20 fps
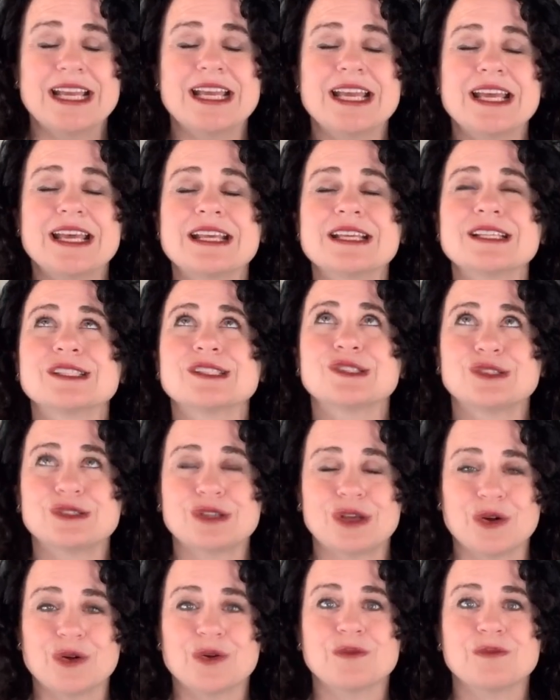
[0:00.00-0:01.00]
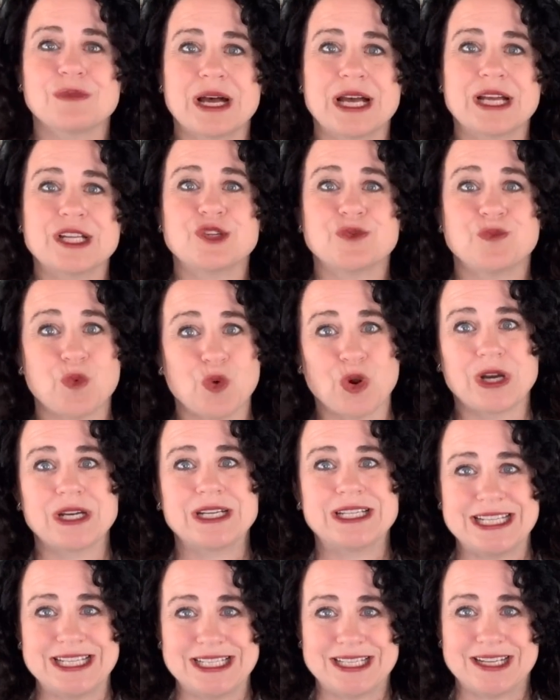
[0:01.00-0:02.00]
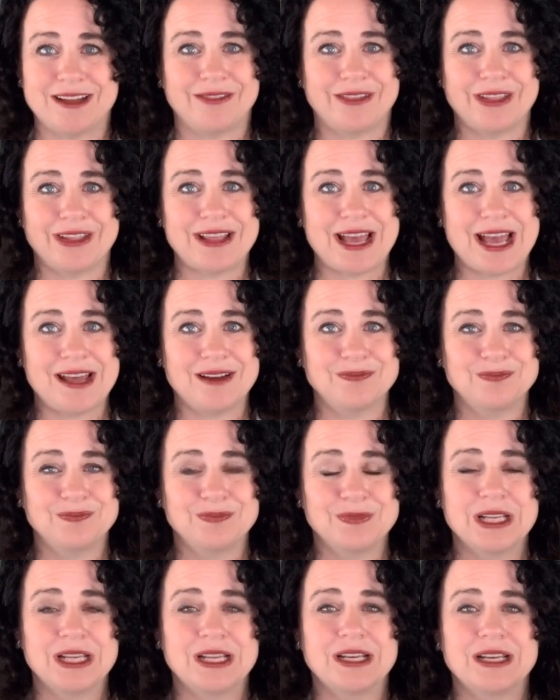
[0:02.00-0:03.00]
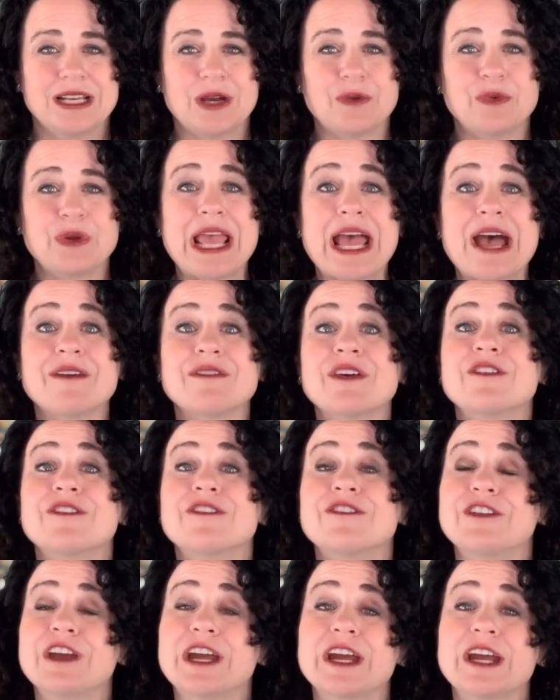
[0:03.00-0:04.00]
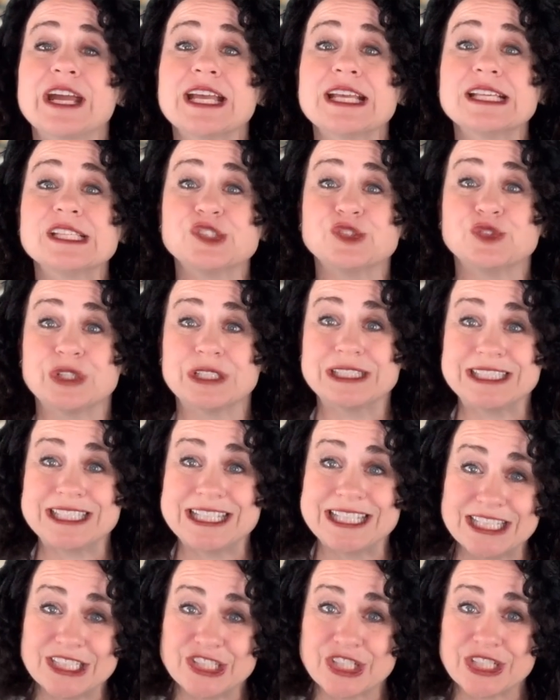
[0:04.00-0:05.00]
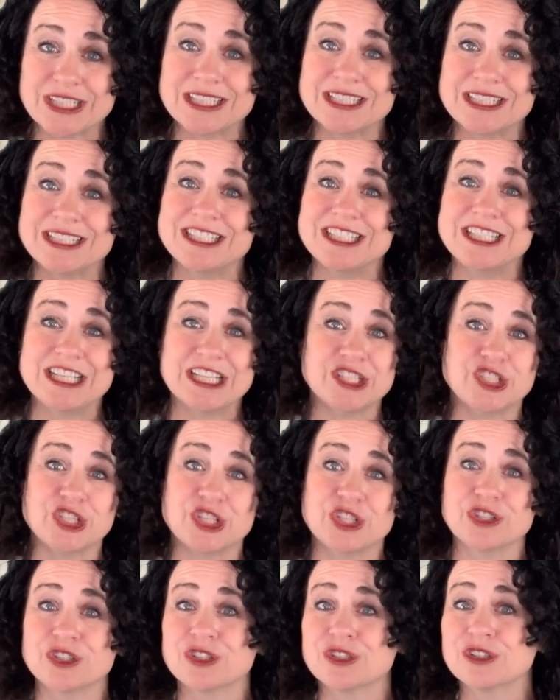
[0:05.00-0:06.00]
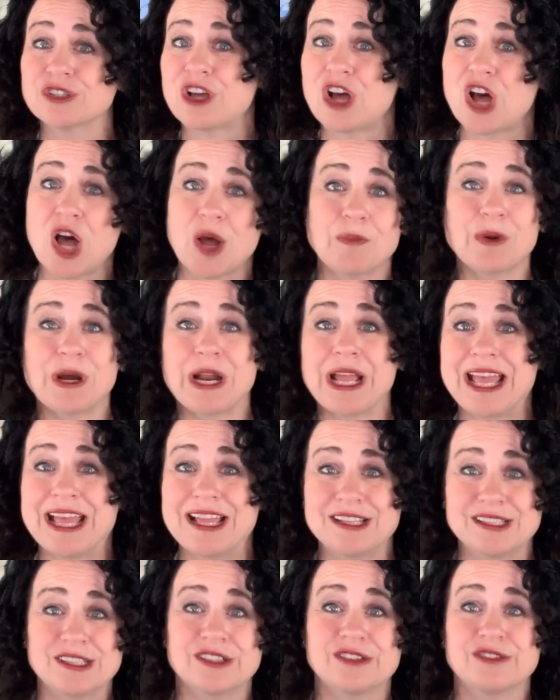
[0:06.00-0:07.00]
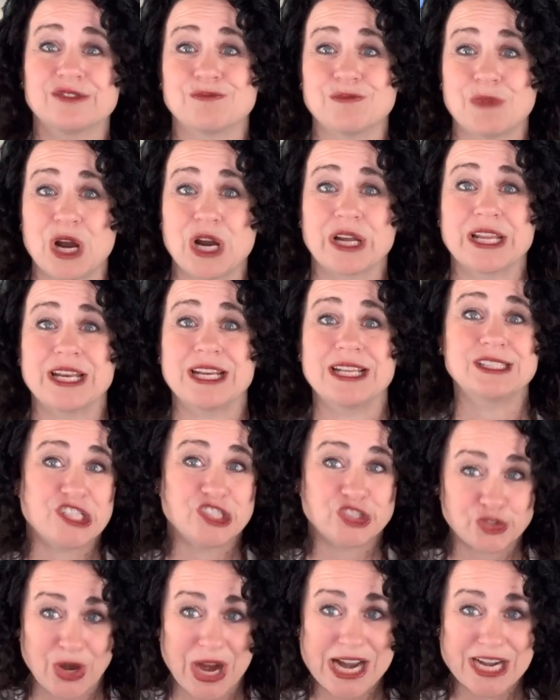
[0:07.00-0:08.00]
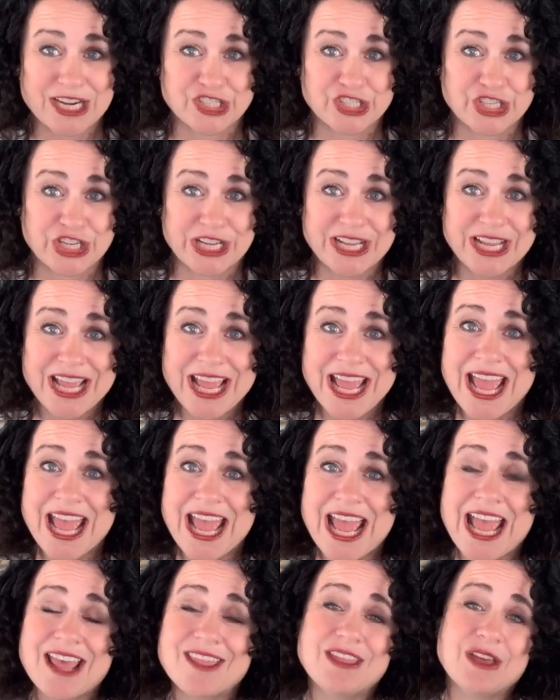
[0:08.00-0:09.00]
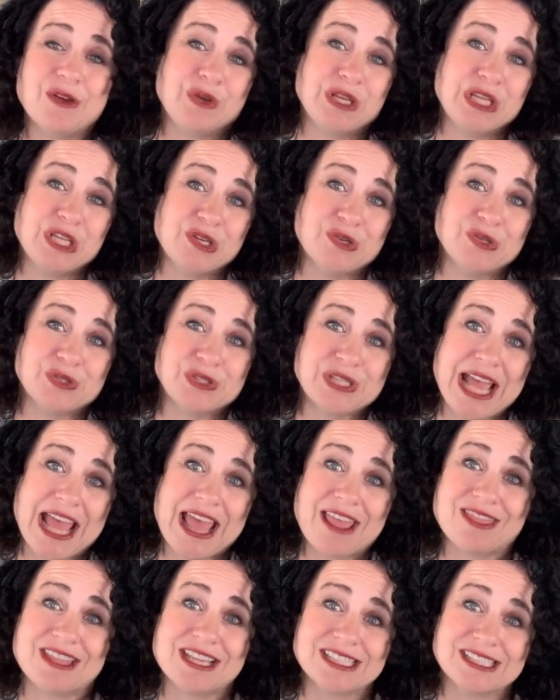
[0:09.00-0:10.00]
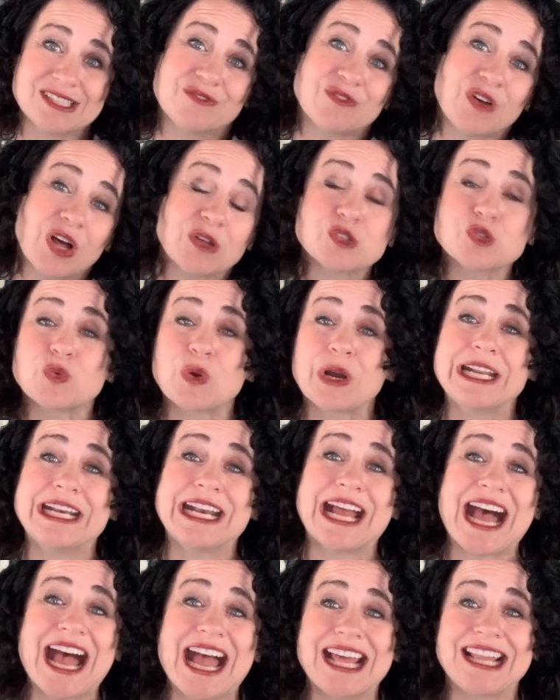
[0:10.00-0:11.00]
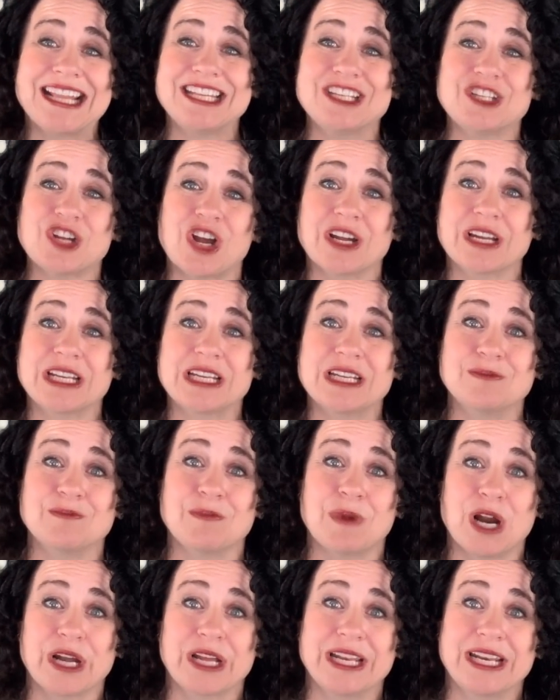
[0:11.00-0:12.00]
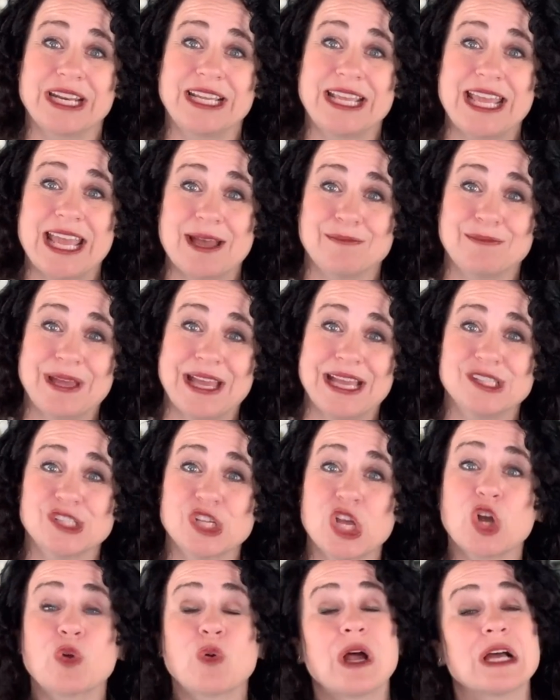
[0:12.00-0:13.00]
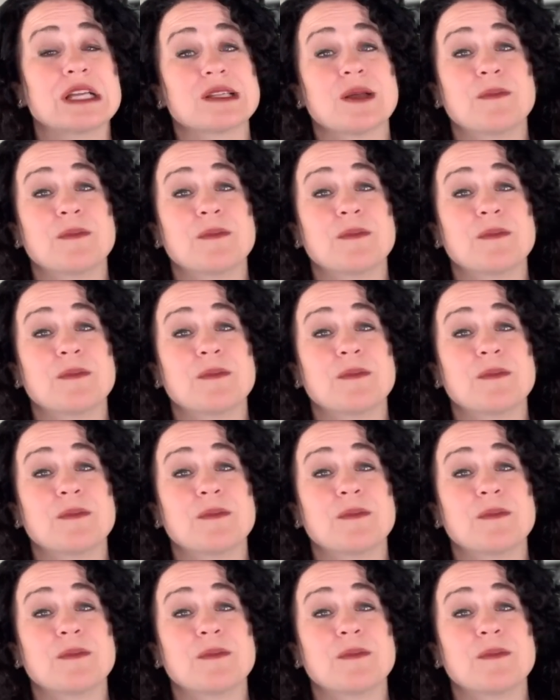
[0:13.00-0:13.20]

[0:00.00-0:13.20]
It is so much more detailed than that. Now we have a very strategic, digital, comprehensive marketing strategy that we use, and this involves running highly targeted marketing campaigns across